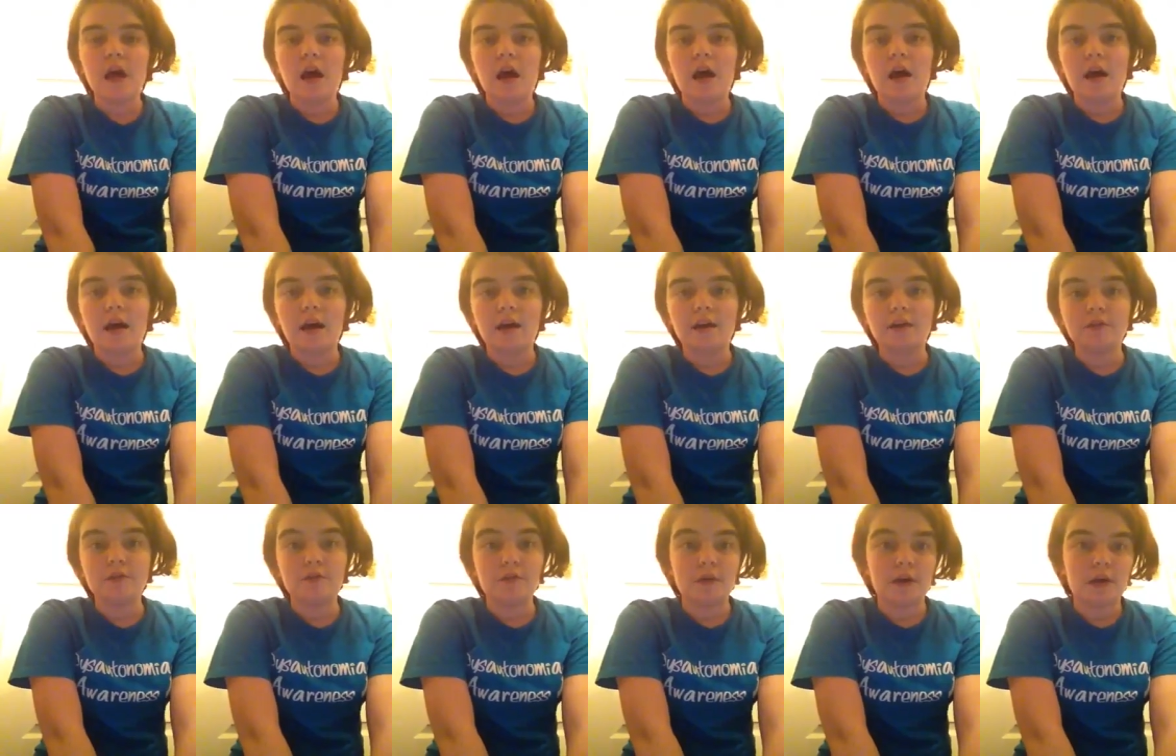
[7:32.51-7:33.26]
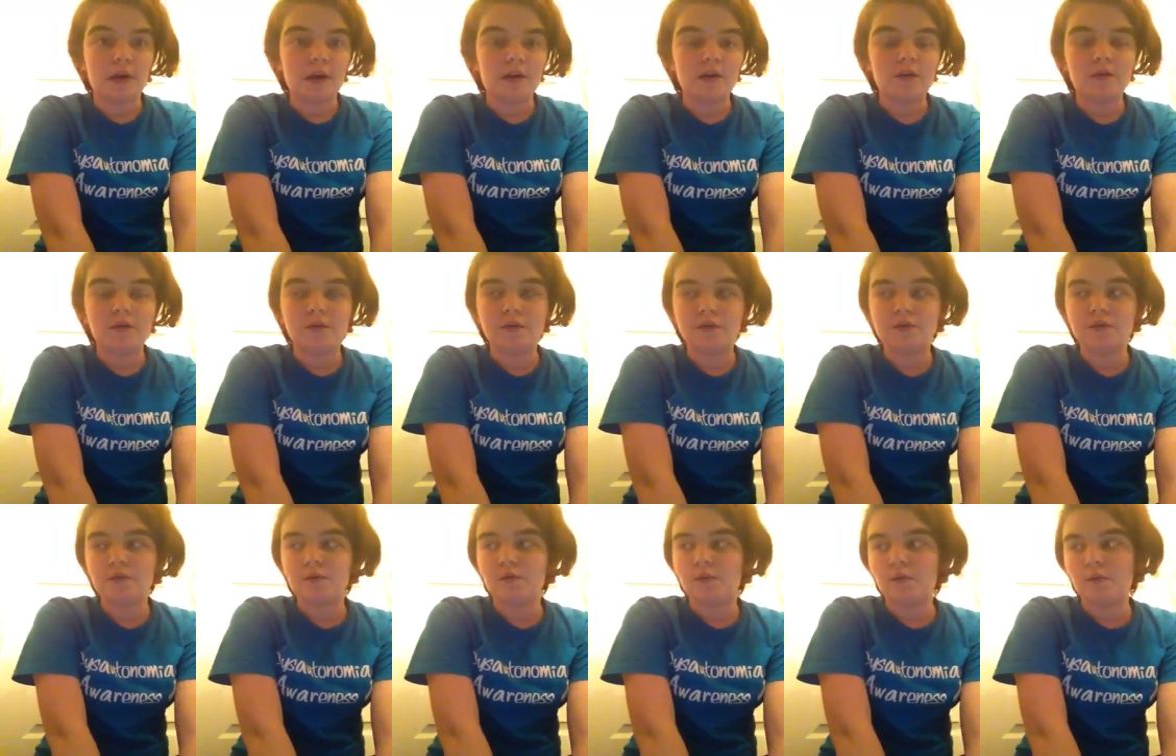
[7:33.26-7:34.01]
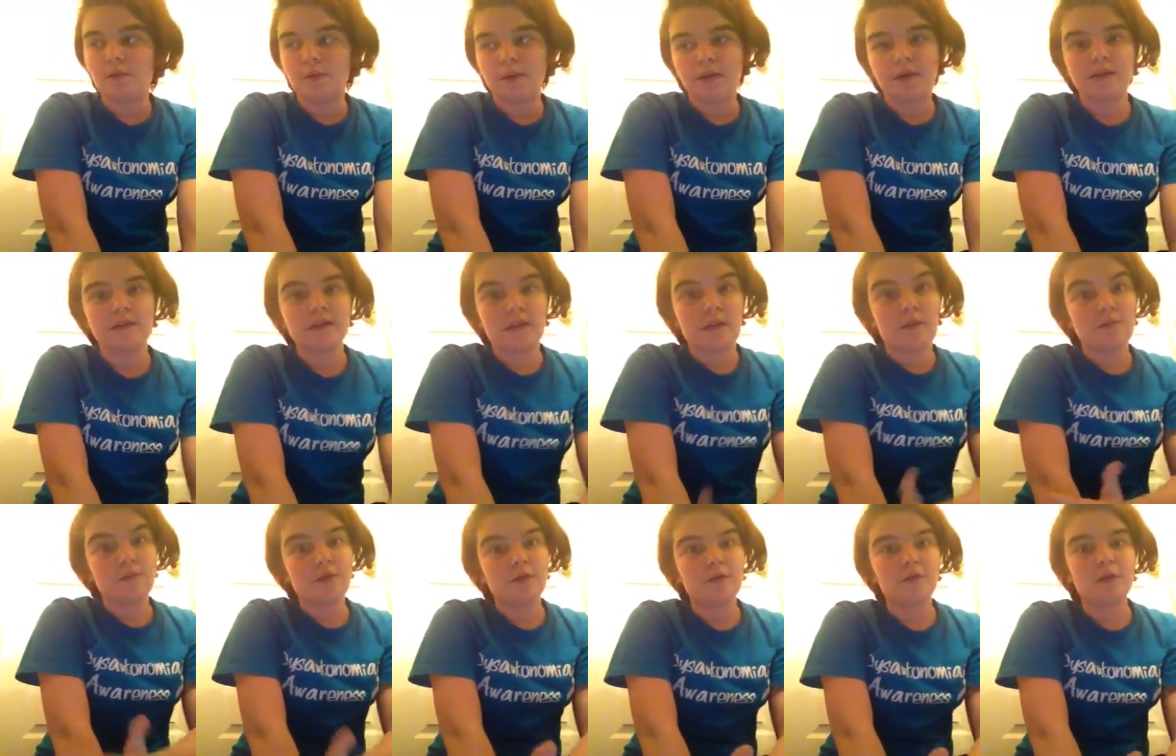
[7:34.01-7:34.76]
I do not go to school because I
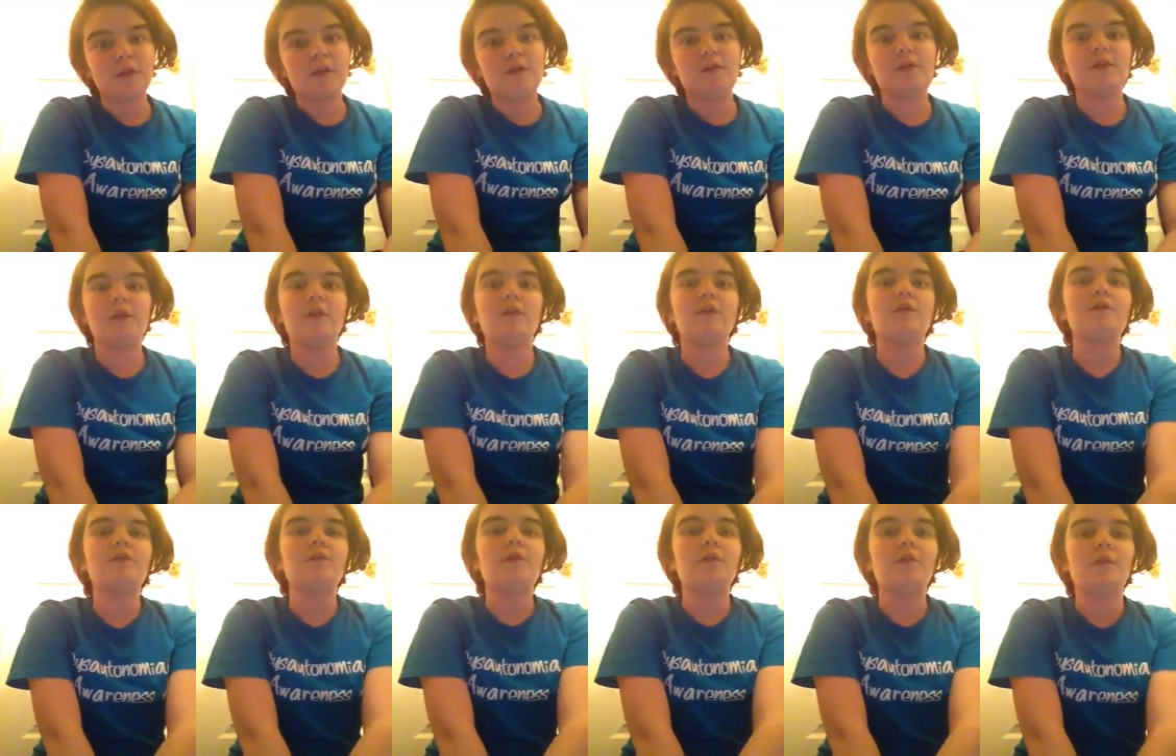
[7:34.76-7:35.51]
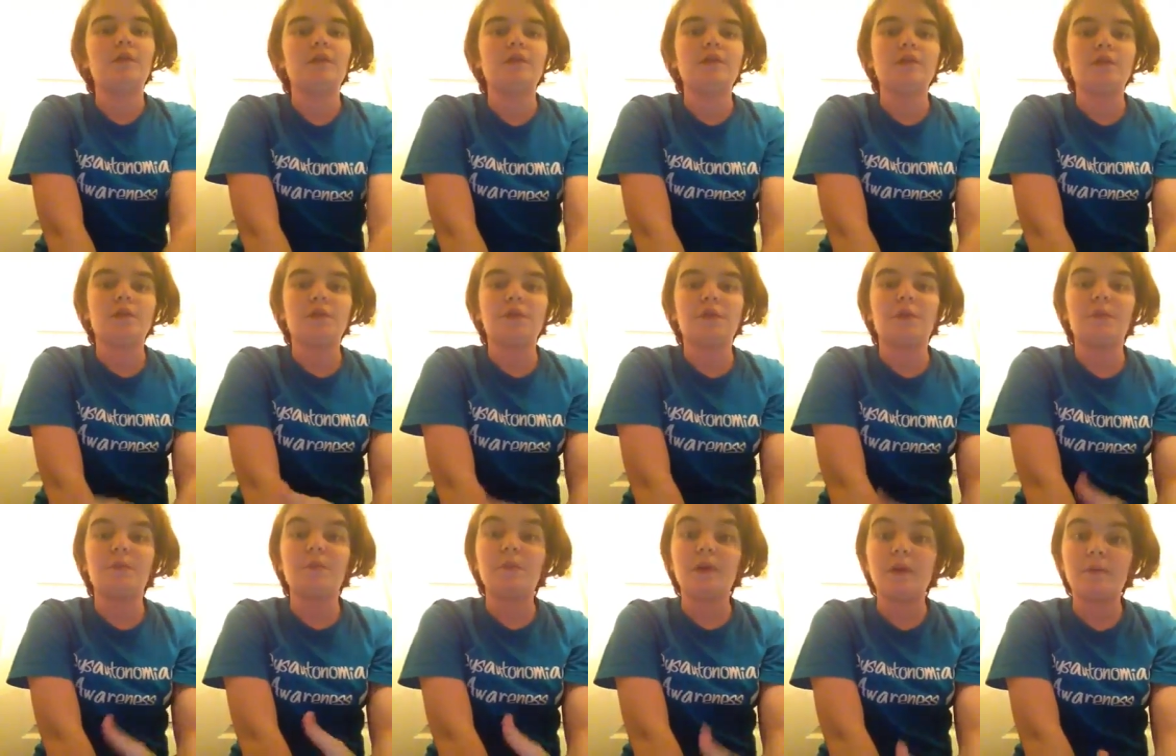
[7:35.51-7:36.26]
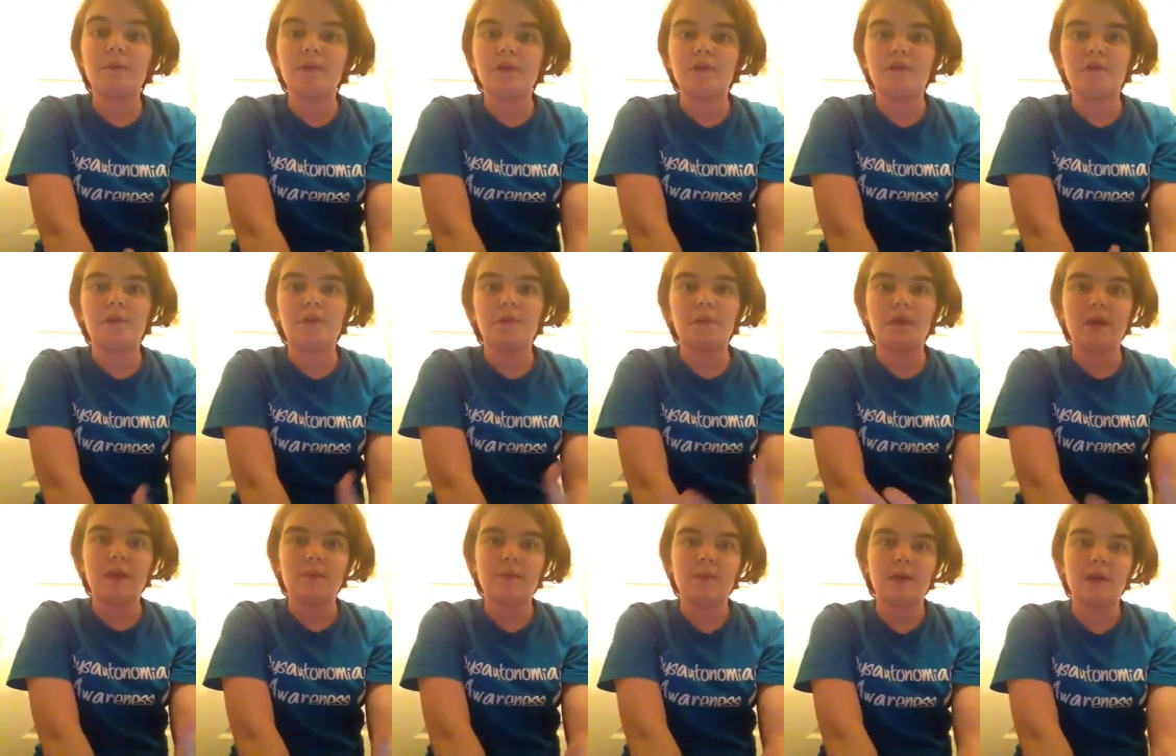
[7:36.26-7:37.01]
am too ill to go to school, which is a real bummer for
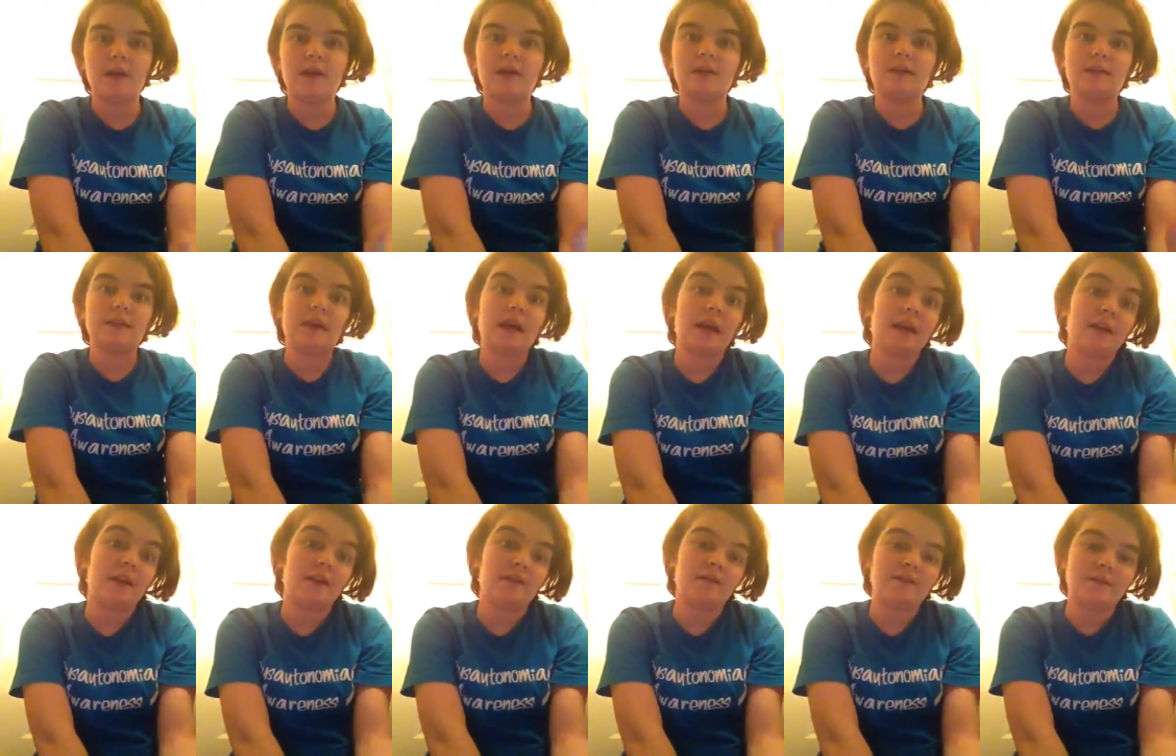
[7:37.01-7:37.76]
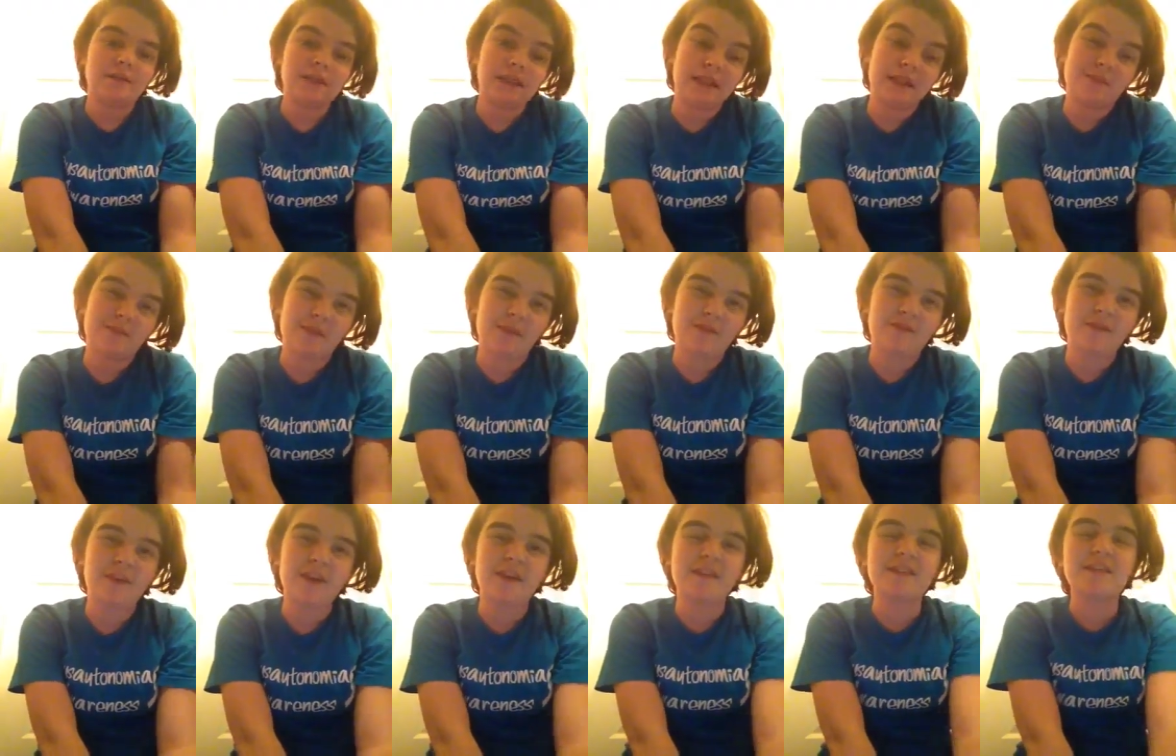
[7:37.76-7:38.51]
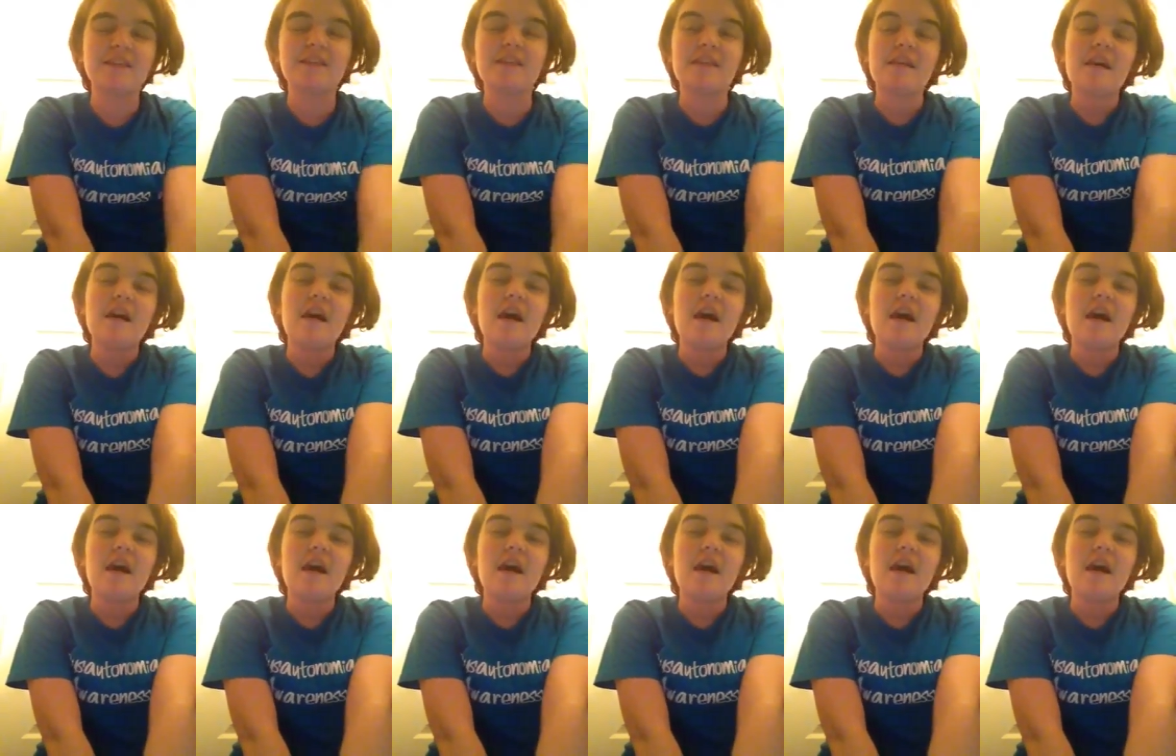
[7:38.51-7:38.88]
me because I love seeing my friends.